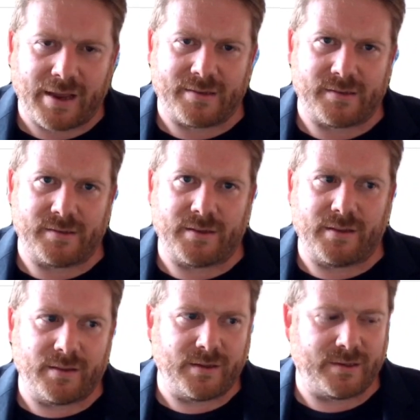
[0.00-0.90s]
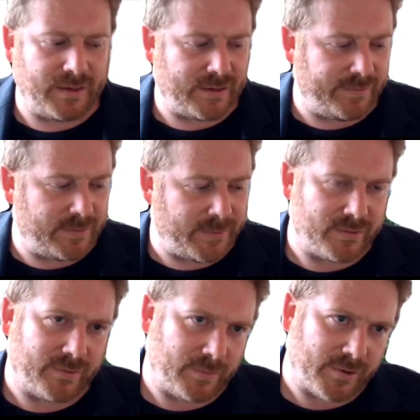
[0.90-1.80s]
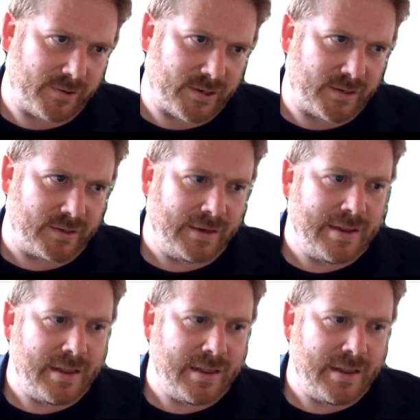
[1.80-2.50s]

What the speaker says: as the executive sponsor of the project,